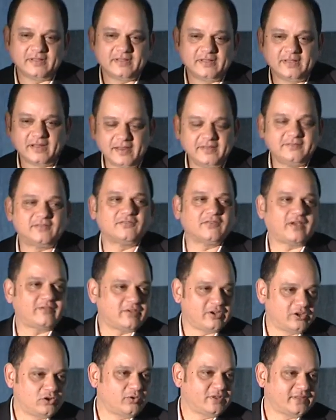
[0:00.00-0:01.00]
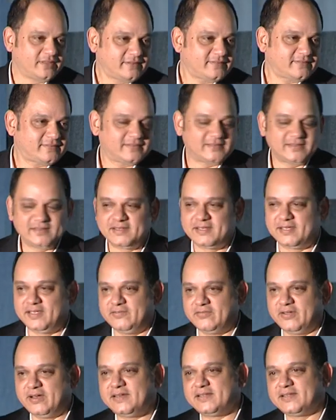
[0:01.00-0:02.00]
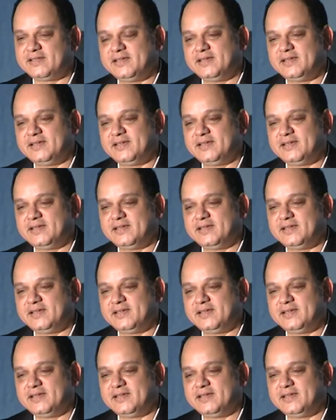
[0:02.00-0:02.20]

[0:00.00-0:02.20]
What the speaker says: The reason why we're doing this event,